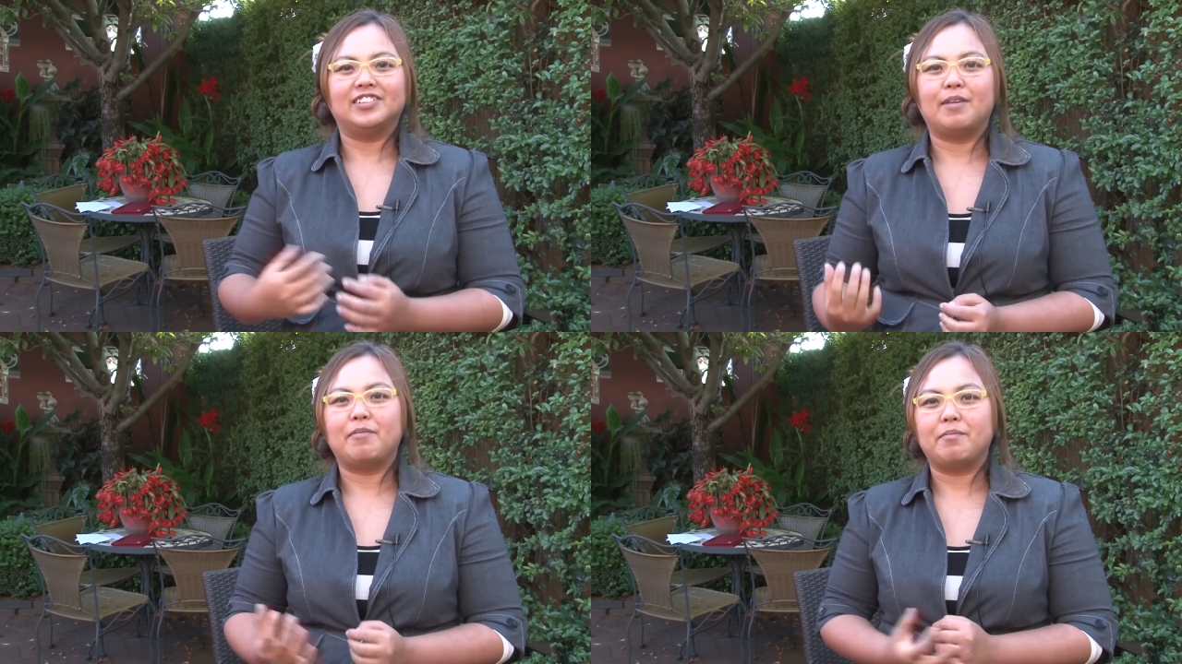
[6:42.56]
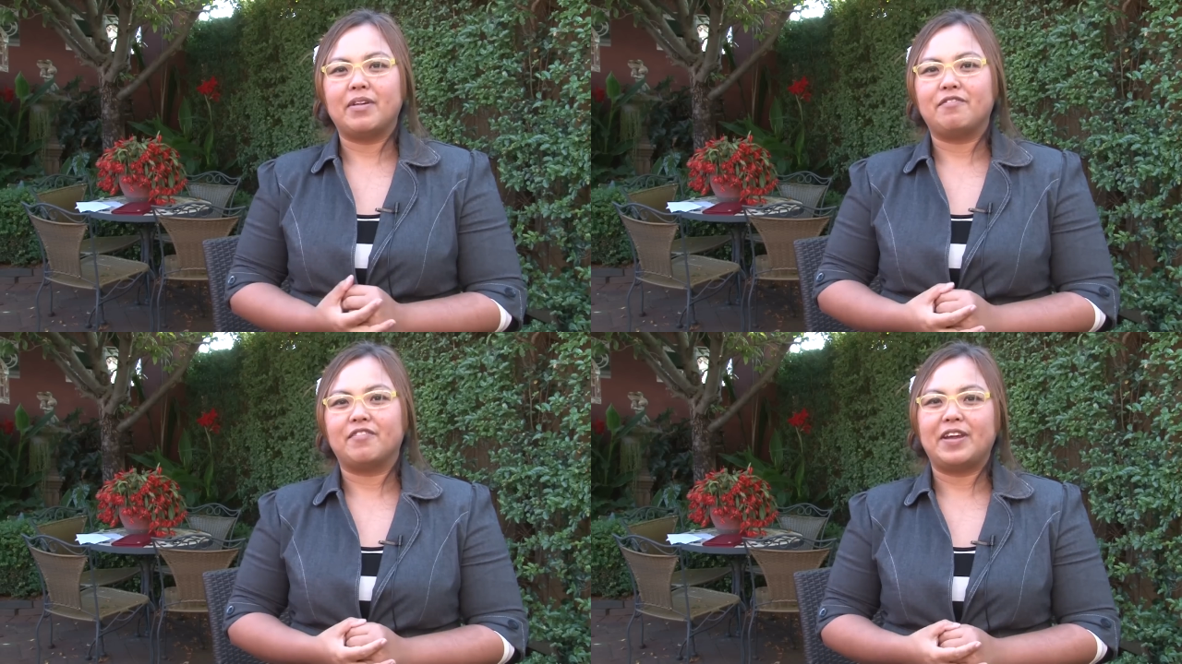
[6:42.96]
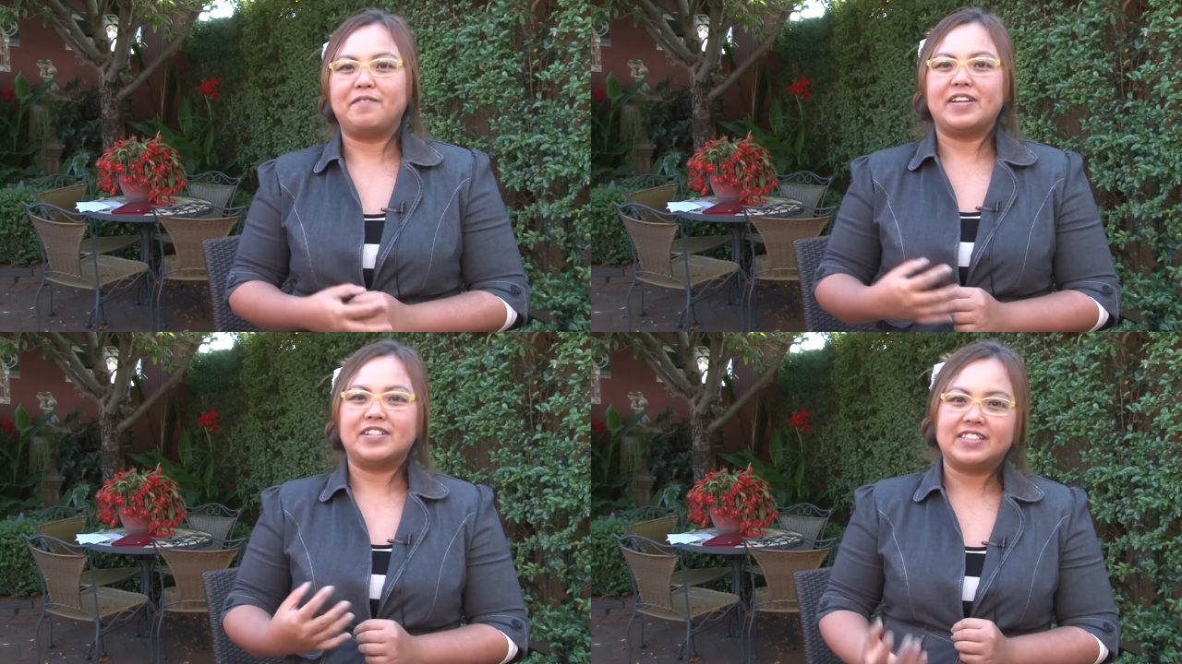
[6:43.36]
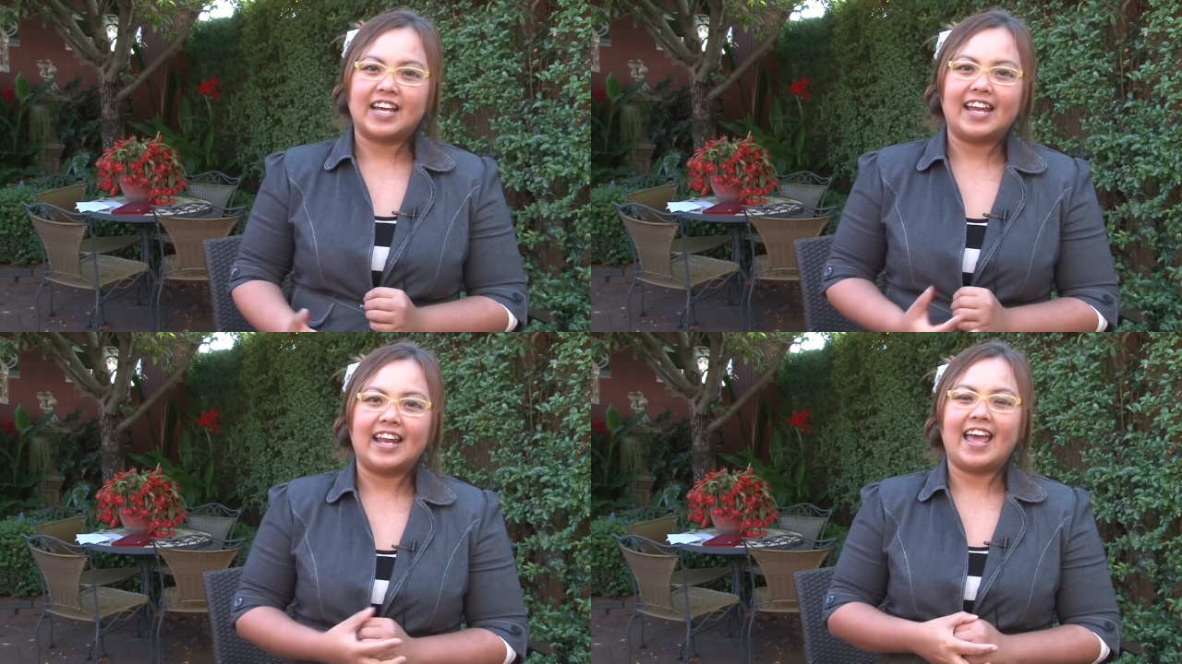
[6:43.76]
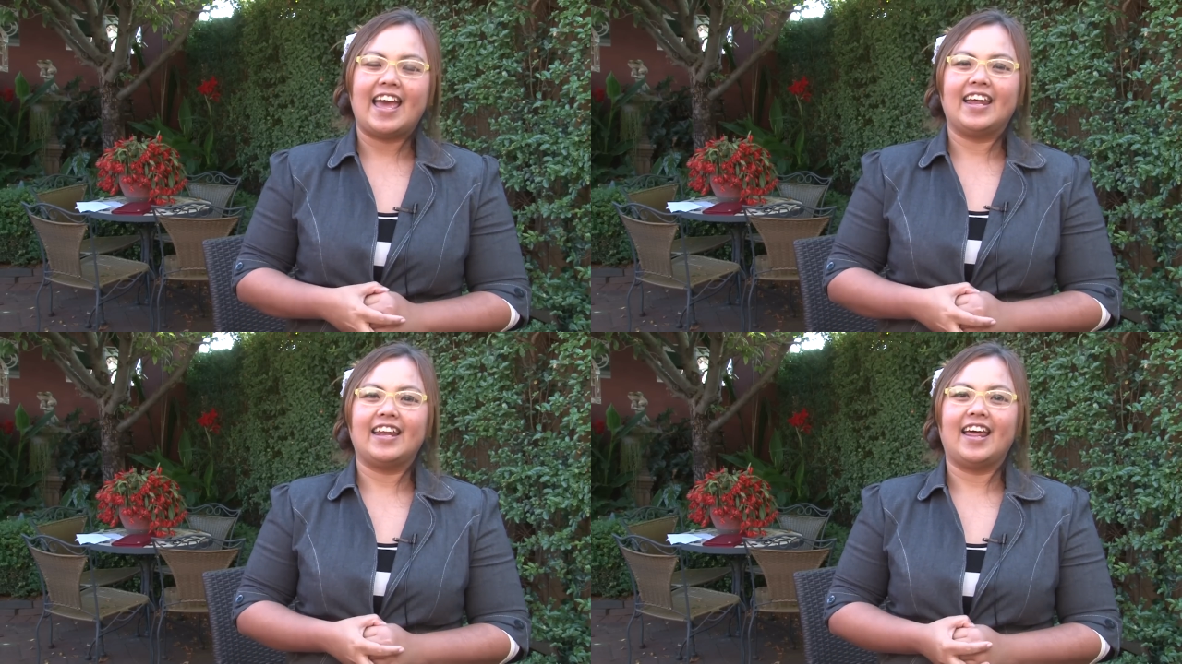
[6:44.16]
Some of my friend went to
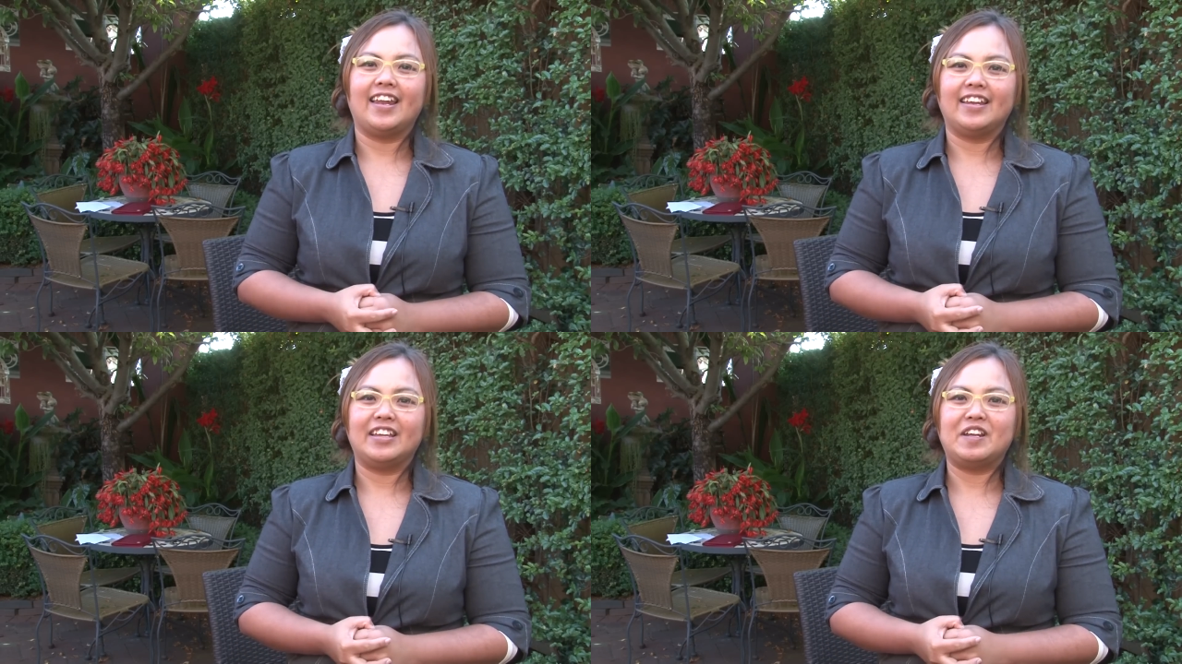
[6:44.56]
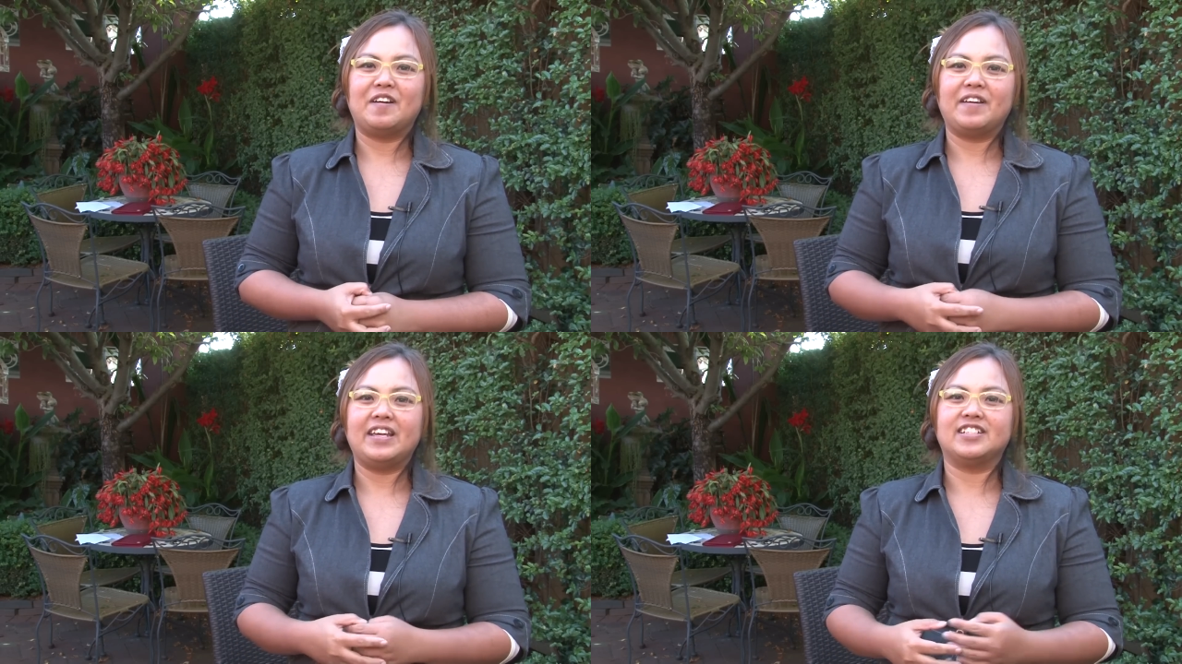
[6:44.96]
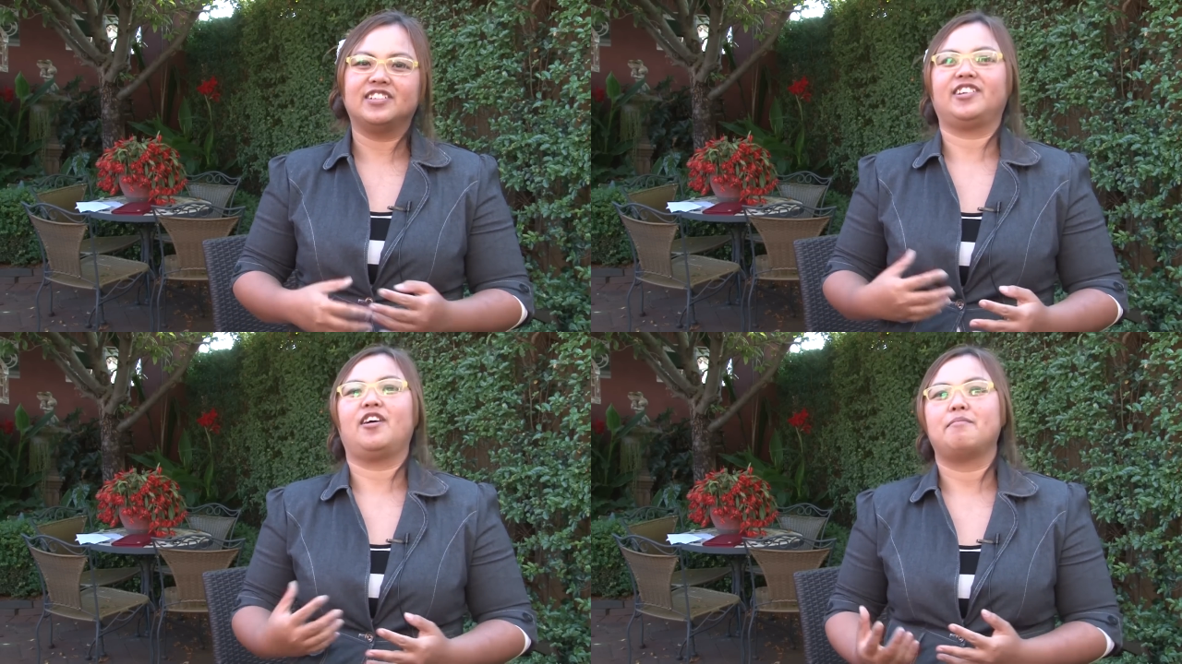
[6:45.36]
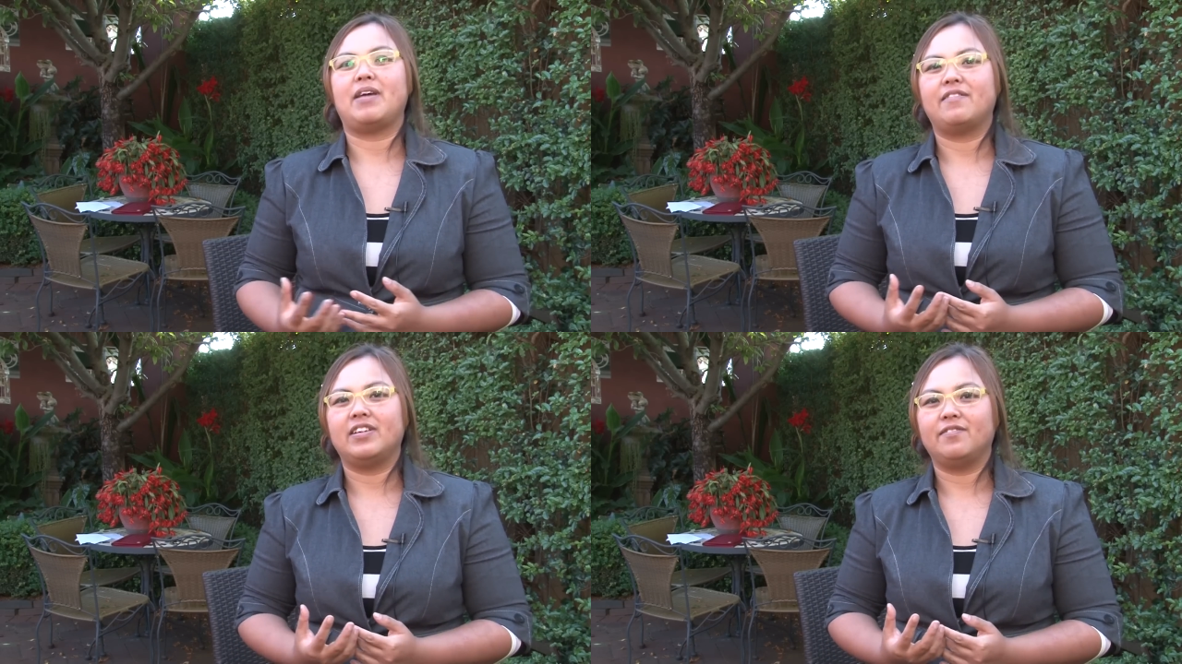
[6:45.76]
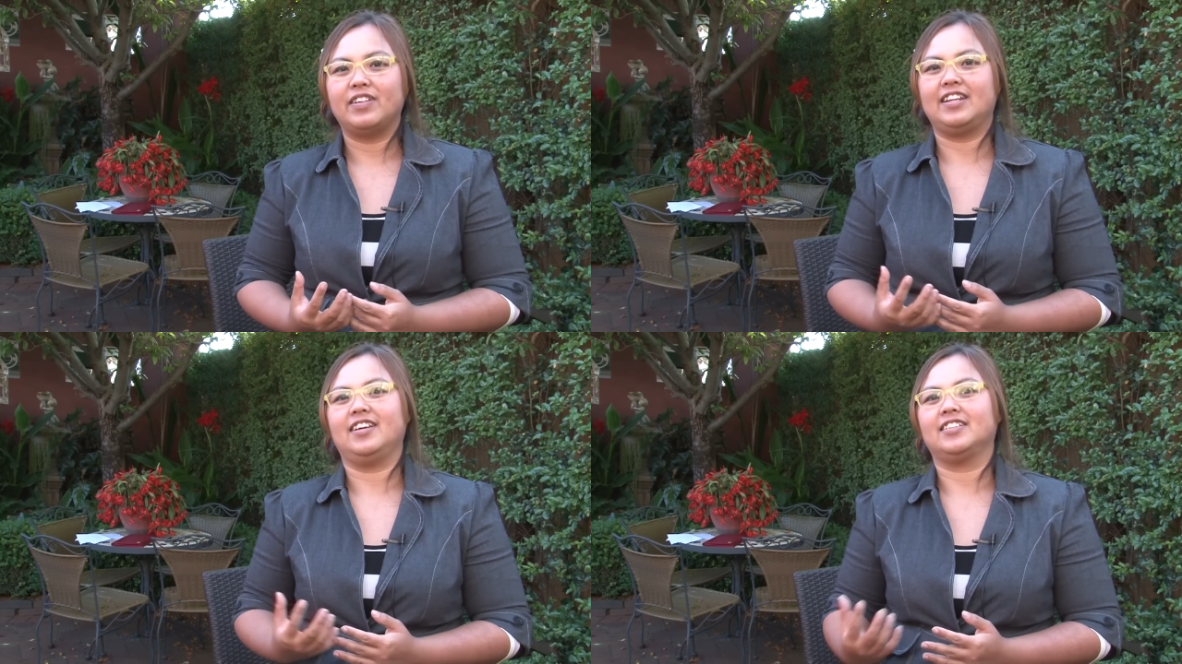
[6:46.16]
Thailand, and you know he just got married
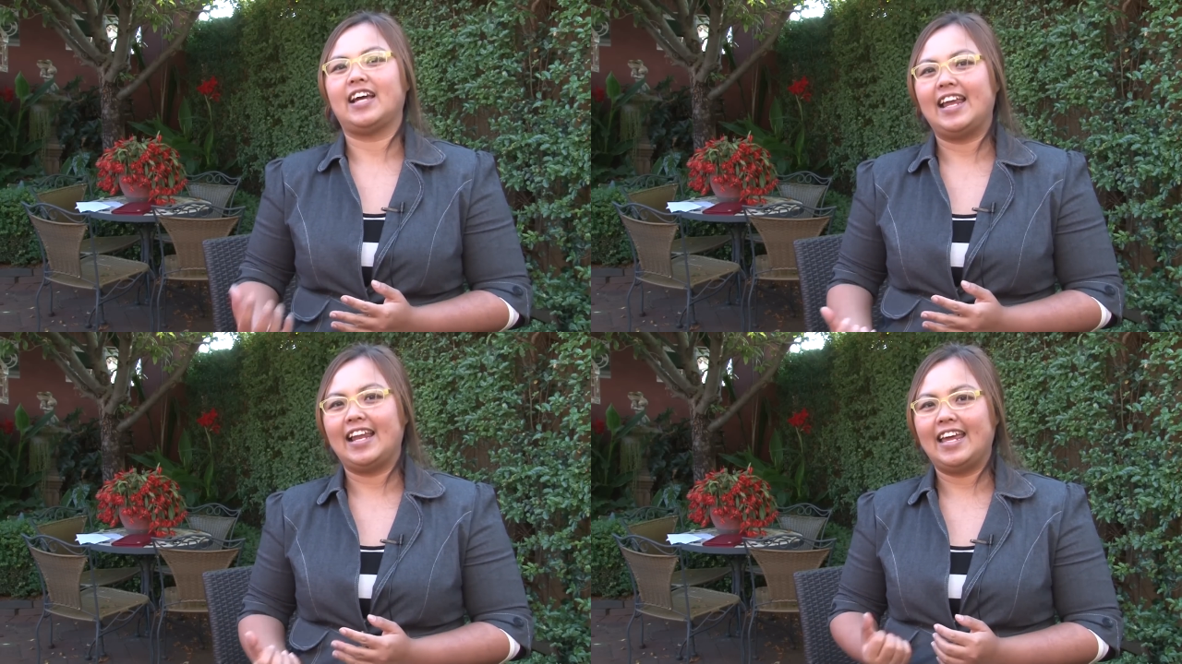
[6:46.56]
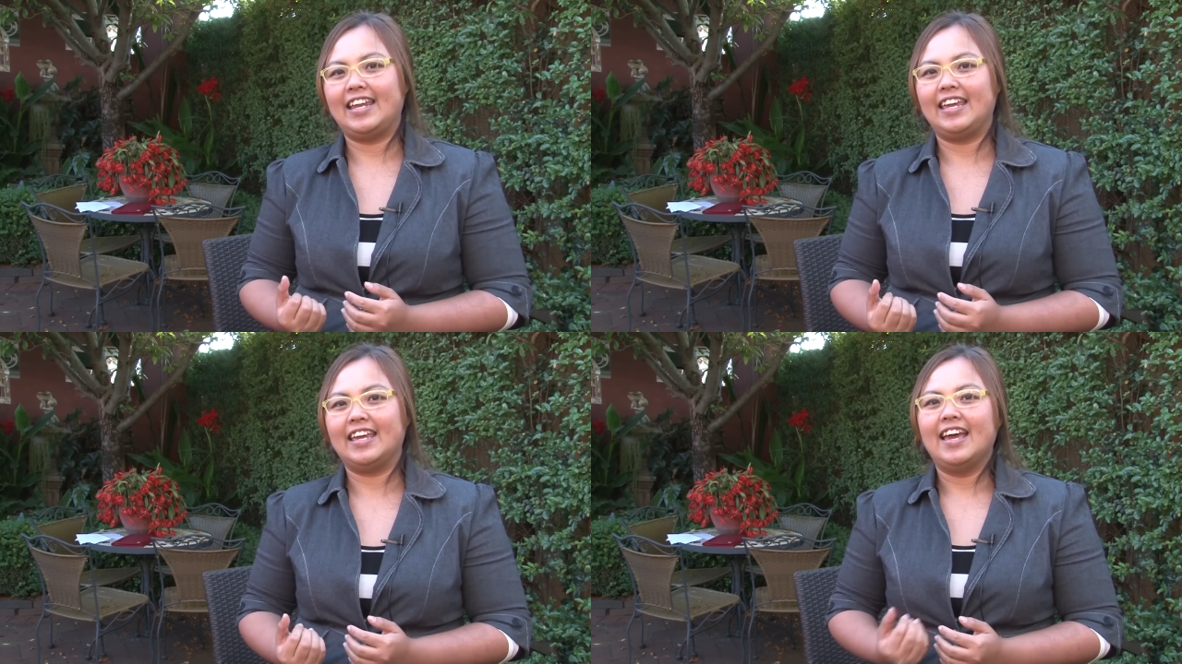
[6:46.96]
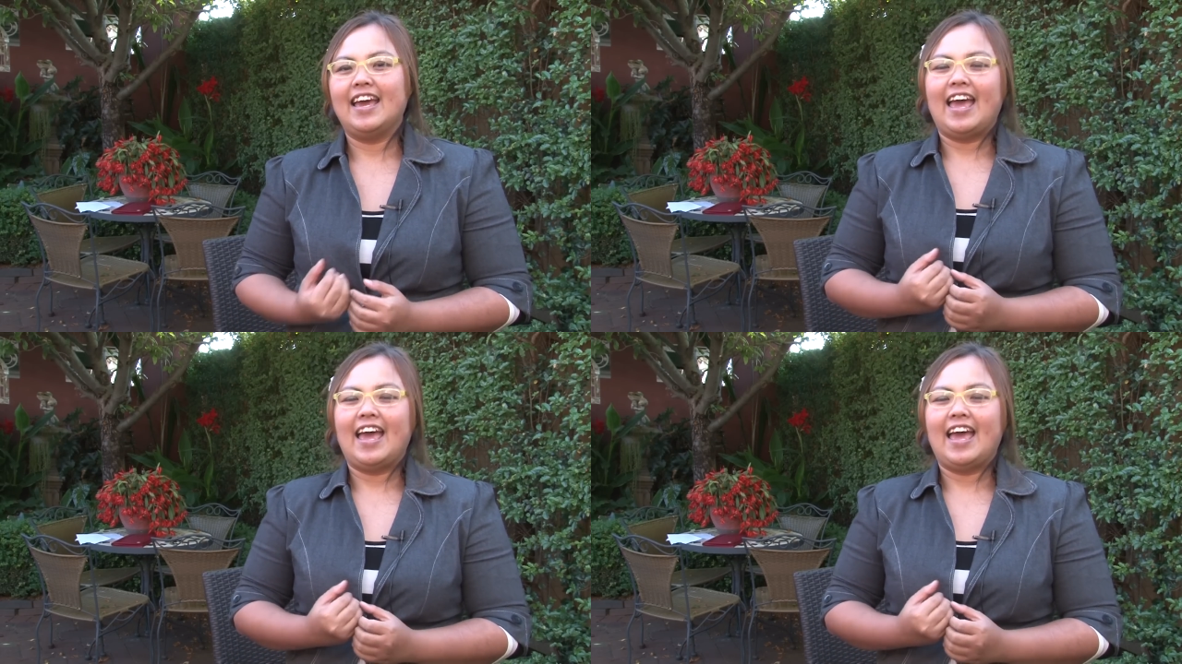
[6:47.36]
with a Thai lady,